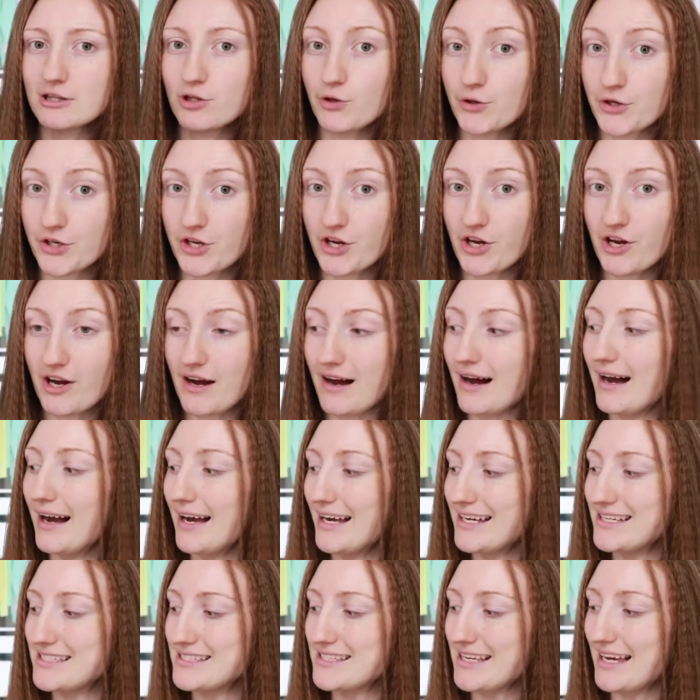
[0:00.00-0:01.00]
look at her
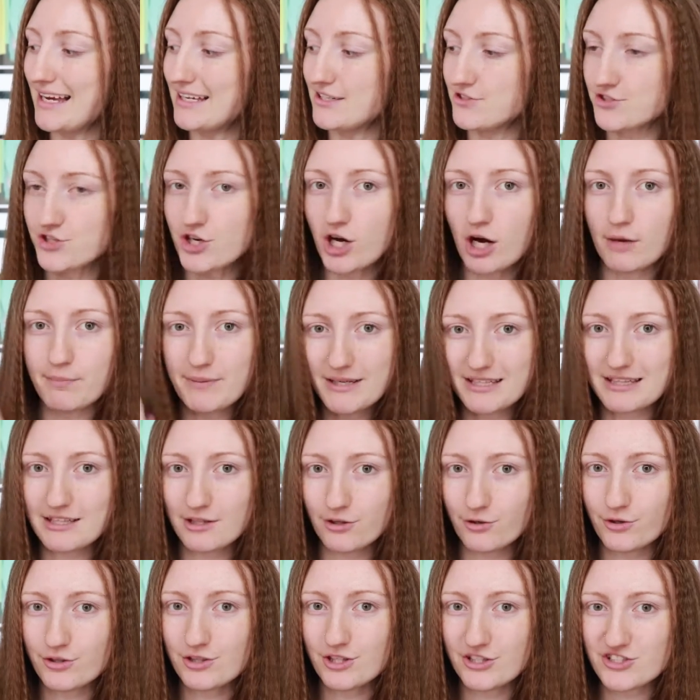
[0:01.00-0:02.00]
eyes and copy the
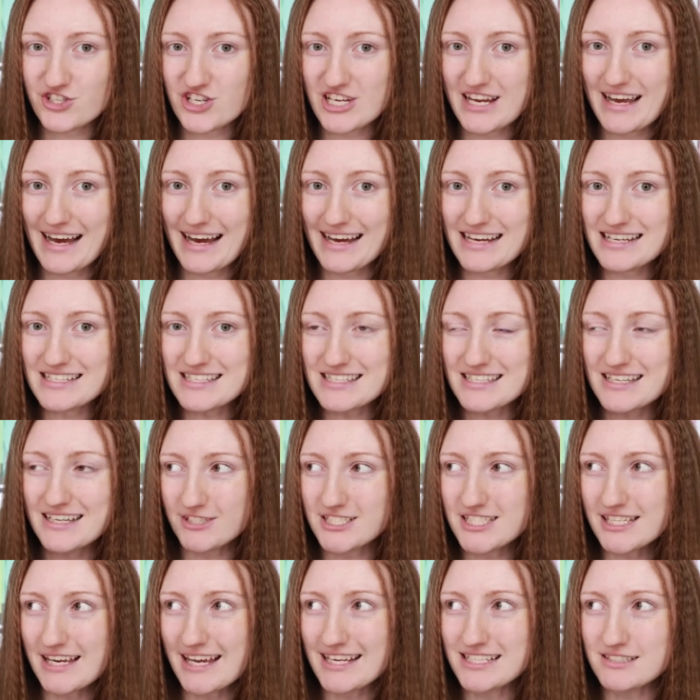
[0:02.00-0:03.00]
look that she has for
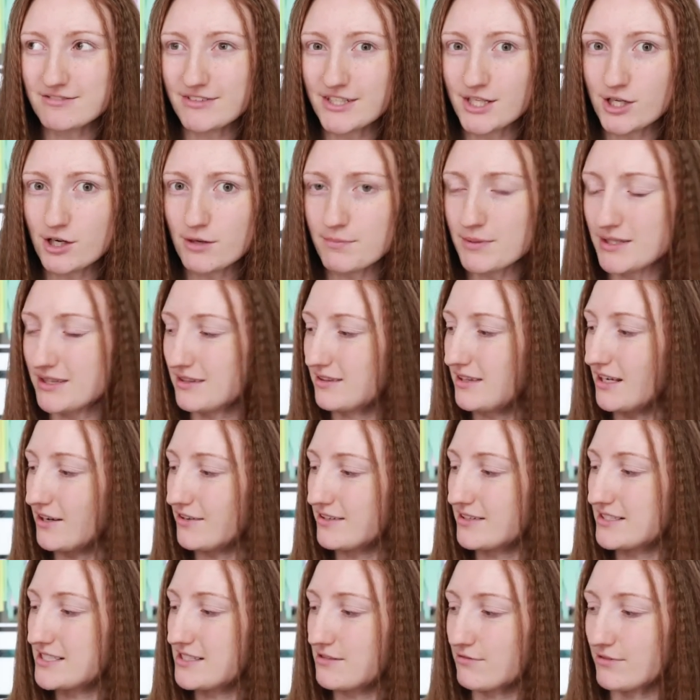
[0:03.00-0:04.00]
today's video, but
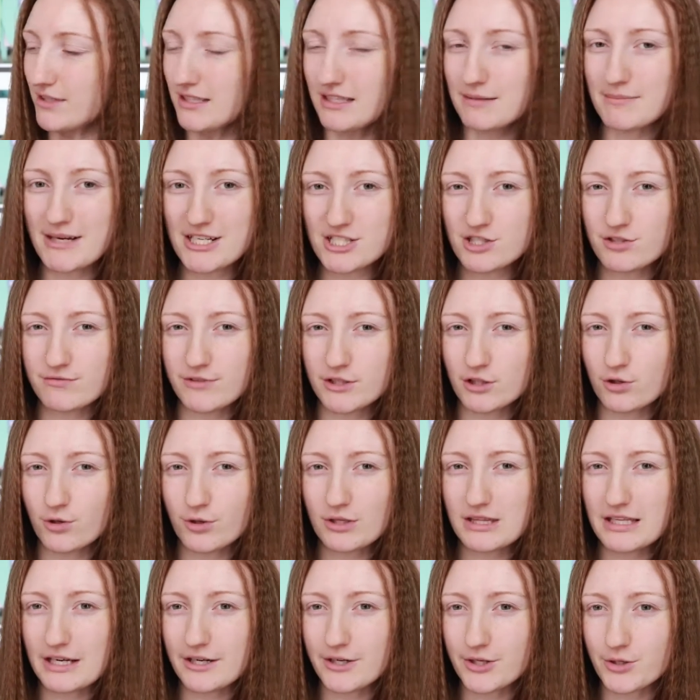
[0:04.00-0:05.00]
there isn't really much of a
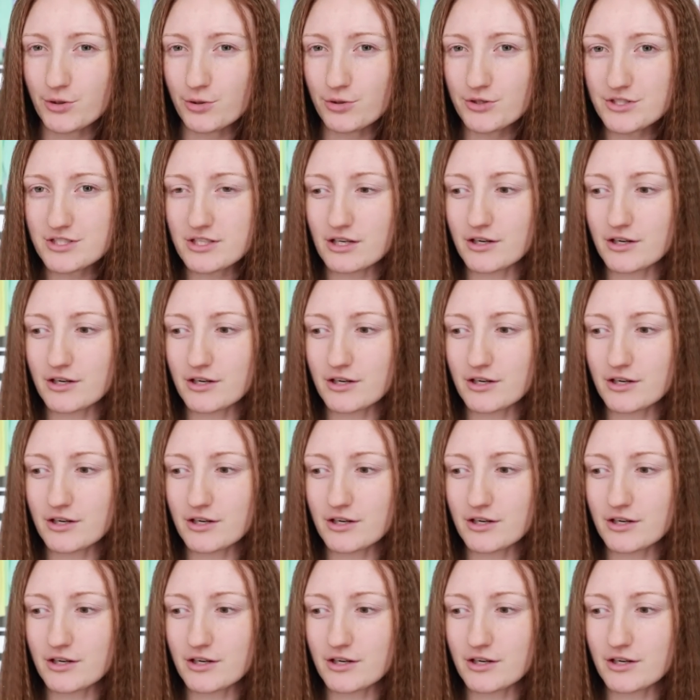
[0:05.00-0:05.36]
look there at all.